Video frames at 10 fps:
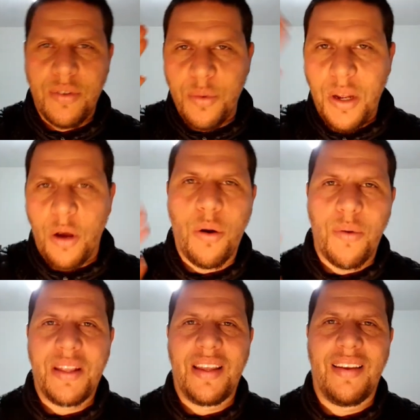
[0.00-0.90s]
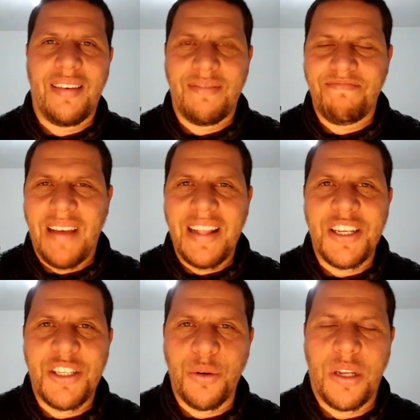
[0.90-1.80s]
We already
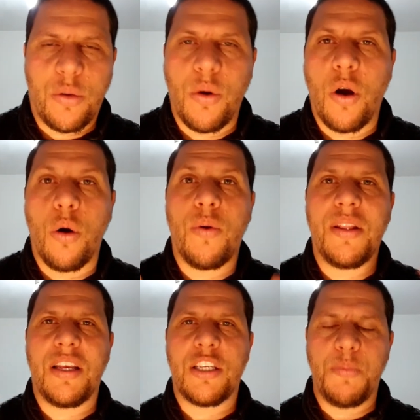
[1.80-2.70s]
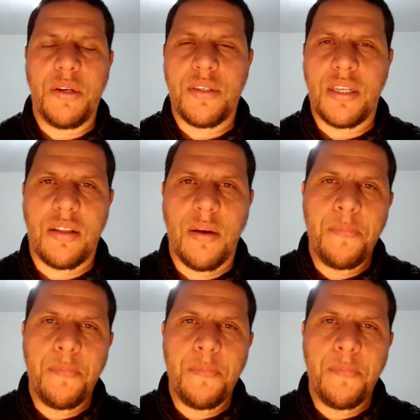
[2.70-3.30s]
understood it. We already experienced it.